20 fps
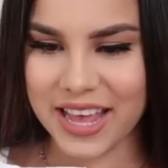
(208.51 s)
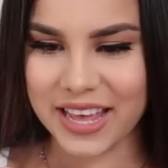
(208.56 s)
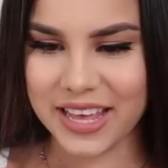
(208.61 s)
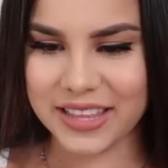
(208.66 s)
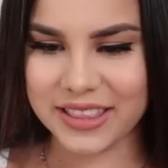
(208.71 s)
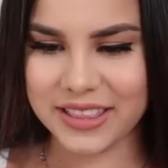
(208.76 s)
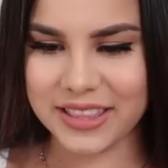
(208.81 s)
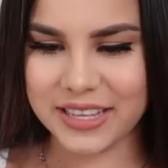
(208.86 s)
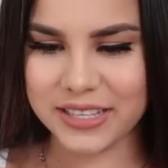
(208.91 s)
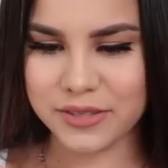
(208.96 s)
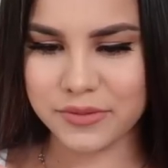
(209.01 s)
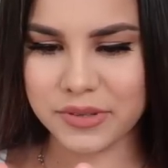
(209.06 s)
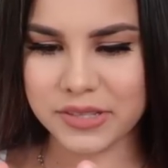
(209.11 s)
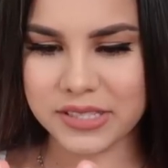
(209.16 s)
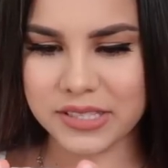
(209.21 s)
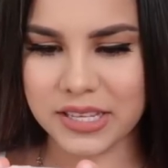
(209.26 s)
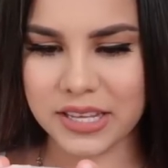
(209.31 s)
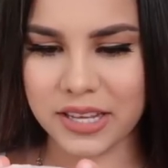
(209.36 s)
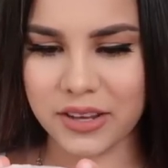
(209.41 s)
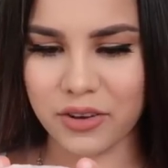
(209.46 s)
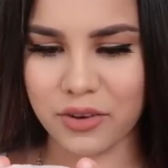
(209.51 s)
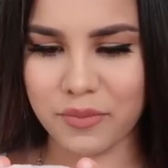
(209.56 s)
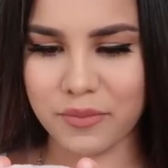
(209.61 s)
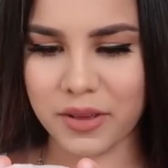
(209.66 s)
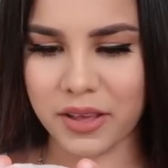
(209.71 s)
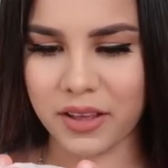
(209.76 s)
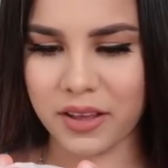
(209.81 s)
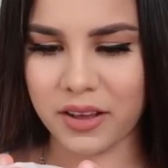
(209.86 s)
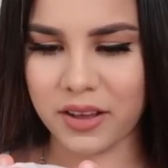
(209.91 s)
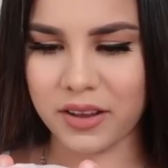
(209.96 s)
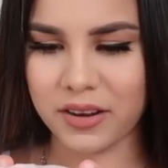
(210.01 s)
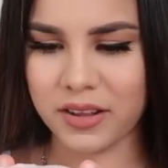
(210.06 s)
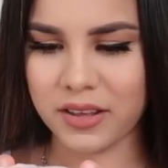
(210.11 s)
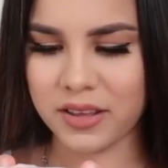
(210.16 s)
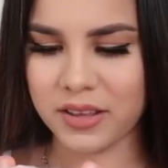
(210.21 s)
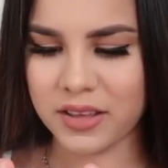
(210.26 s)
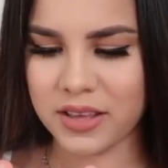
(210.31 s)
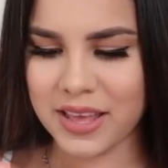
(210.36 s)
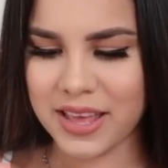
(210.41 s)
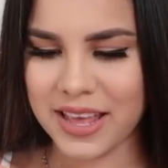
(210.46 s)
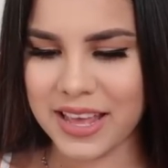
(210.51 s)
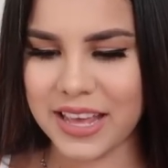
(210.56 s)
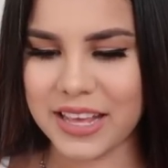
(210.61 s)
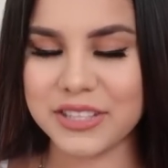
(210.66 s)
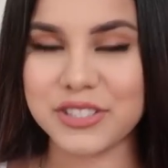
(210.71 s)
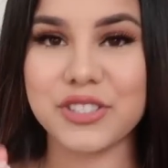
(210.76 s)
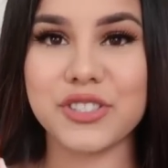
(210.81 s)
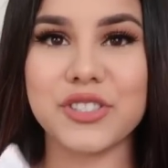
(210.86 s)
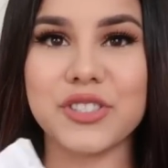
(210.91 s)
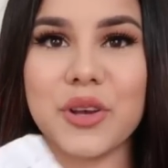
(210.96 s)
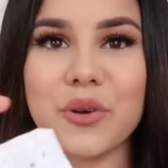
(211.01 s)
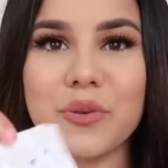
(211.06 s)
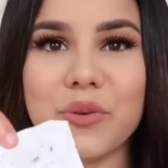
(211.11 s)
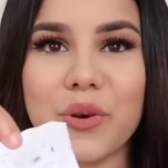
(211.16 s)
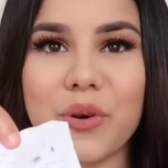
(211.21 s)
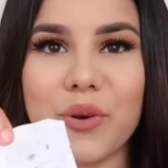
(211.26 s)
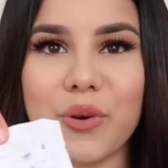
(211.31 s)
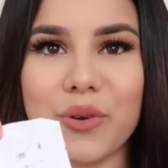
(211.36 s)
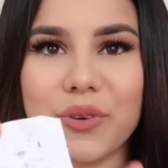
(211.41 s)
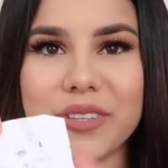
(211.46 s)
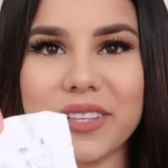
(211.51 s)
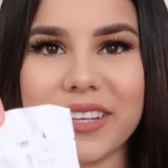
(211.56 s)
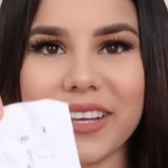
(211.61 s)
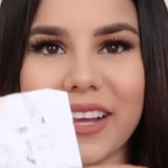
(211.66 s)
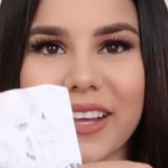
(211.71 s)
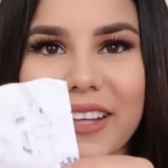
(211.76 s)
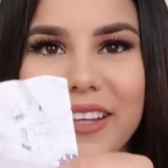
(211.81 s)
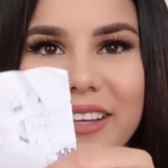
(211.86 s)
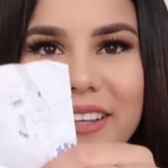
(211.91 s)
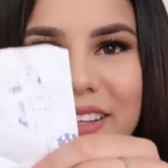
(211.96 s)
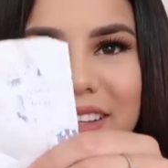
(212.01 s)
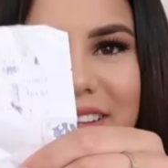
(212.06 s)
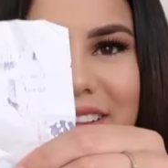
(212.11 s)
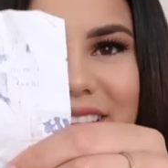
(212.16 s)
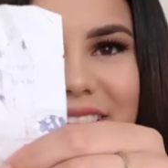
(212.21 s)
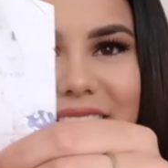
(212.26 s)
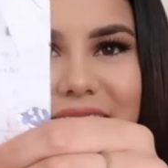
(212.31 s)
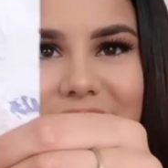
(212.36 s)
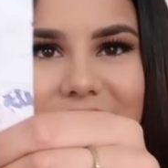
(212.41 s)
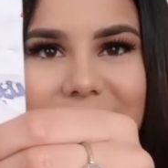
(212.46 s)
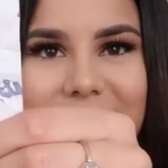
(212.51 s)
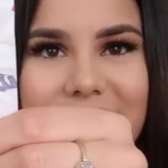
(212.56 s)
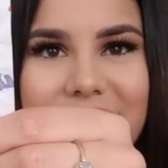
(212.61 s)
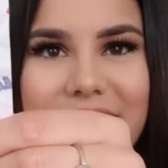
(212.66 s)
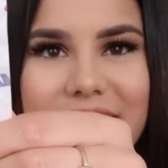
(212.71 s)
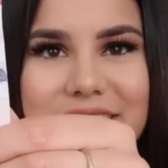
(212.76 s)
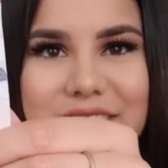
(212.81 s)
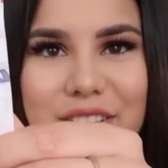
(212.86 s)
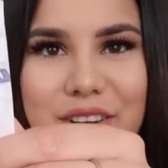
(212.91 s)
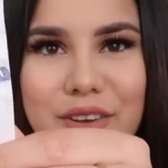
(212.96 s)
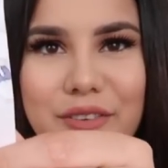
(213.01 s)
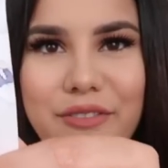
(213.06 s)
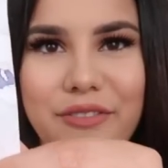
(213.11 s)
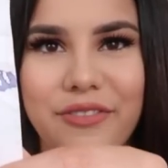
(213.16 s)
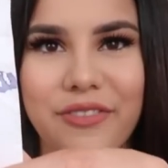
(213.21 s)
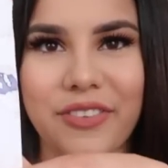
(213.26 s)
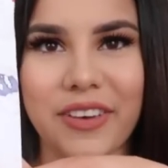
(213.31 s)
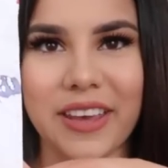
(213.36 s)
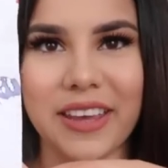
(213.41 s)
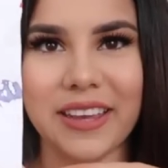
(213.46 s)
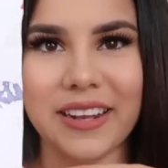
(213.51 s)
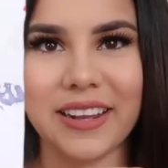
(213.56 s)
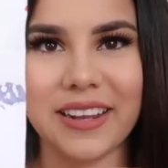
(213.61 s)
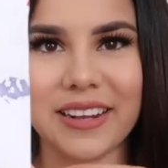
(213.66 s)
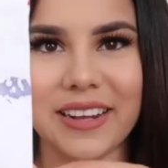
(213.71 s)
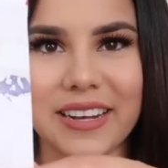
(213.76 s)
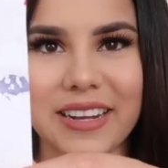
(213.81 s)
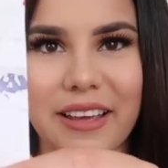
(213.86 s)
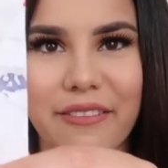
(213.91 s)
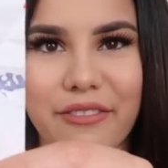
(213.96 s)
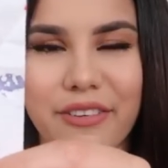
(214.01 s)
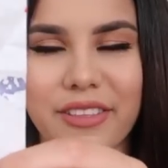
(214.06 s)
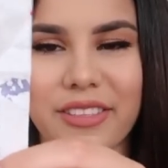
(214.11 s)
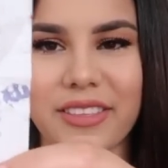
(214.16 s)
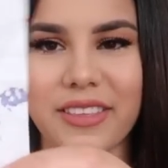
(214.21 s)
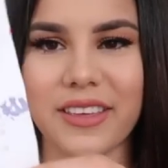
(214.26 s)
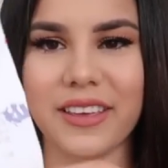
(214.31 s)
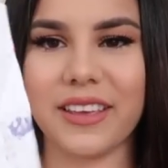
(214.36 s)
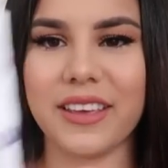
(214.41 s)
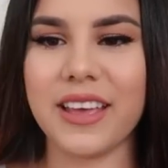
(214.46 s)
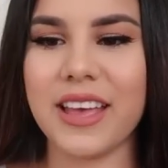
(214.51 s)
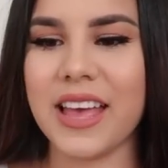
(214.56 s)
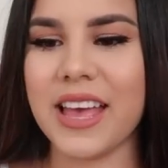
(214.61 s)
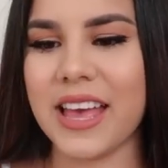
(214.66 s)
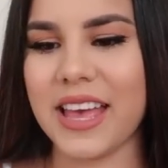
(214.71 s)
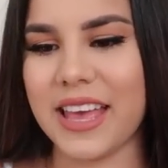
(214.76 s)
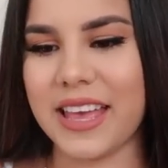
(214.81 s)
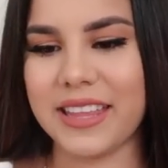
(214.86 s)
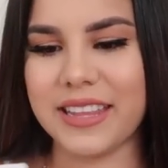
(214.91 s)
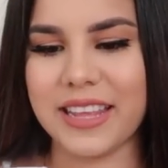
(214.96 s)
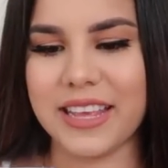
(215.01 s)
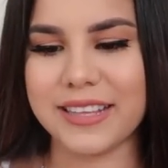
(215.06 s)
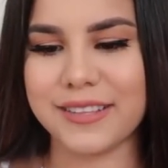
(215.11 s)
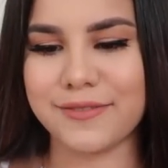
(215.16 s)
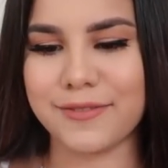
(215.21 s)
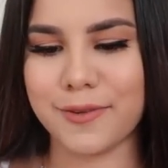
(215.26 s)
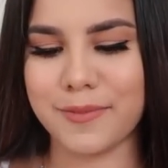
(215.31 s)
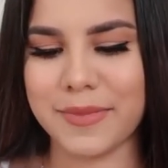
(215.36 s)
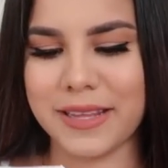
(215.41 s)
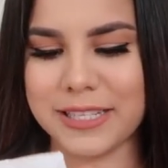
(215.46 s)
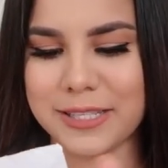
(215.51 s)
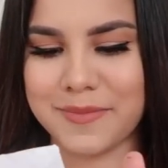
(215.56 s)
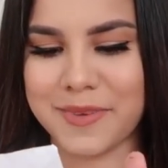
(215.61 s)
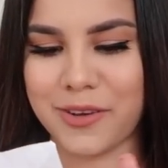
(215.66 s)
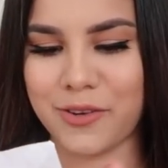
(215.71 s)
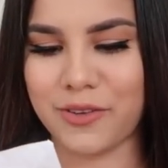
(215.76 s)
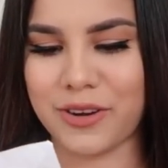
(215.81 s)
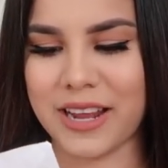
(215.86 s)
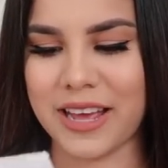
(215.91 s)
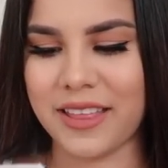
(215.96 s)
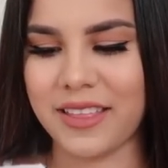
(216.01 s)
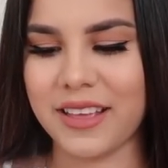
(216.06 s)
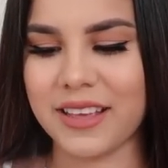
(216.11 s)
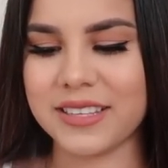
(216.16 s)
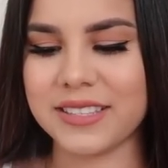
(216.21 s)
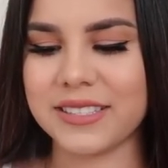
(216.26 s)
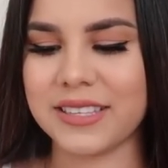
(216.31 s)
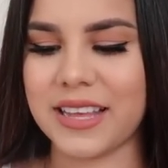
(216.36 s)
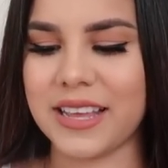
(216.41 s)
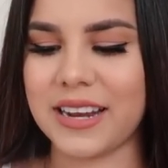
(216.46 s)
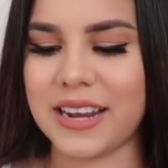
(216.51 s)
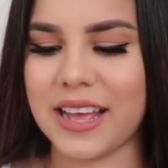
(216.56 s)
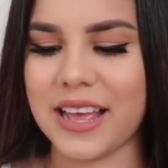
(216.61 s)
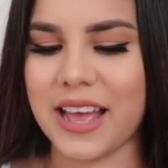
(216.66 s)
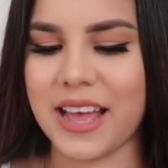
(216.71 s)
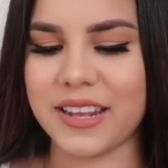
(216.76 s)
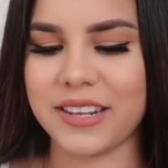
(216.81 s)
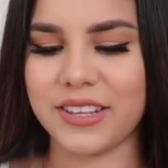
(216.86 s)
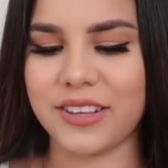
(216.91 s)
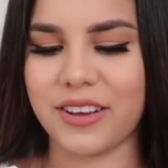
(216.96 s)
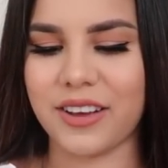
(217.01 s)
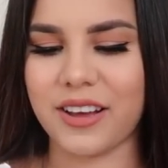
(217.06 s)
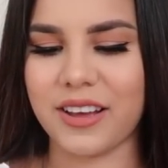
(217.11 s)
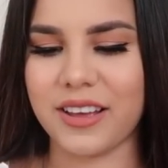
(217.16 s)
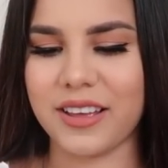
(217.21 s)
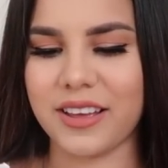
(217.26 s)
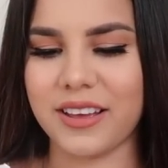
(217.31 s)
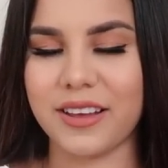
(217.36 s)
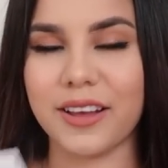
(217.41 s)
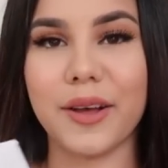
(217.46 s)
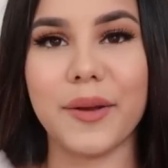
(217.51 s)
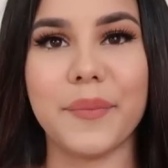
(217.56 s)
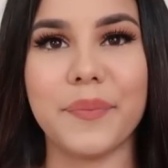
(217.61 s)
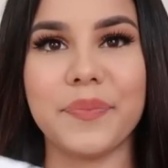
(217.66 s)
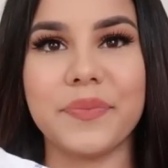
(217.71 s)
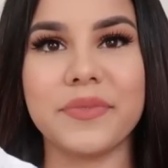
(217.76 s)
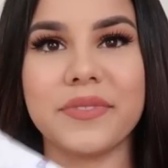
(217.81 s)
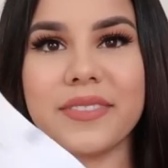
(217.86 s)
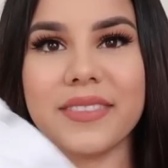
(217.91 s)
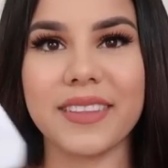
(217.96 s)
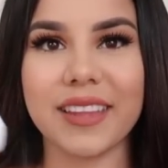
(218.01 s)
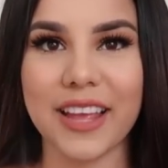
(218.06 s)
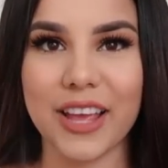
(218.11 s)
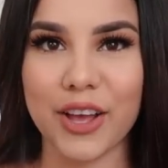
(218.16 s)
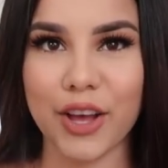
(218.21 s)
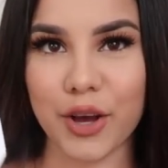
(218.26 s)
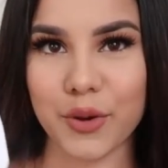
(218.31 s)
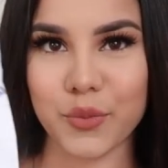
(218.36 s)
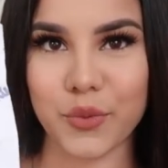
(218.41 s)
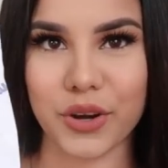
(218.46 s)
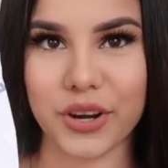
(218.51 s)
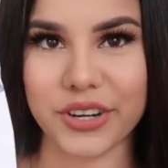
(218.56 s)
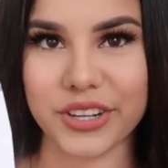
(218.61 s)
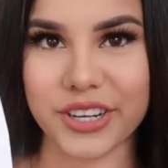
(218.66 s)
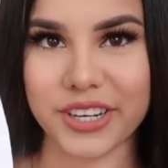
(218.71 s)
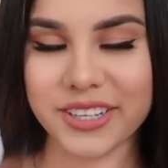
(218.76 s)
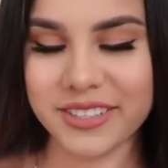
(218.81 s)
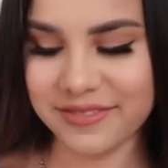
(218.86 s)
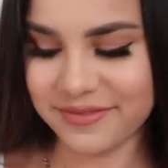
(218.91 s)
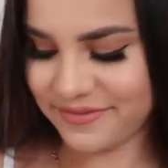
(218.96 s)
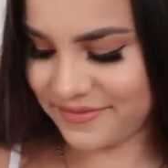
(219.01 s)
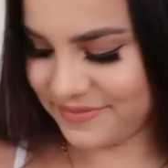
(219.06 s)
And this receipt, oh my god, it's so old. Look, it's all faded and everything. And it's from Las Mangonadas, and I had got a water.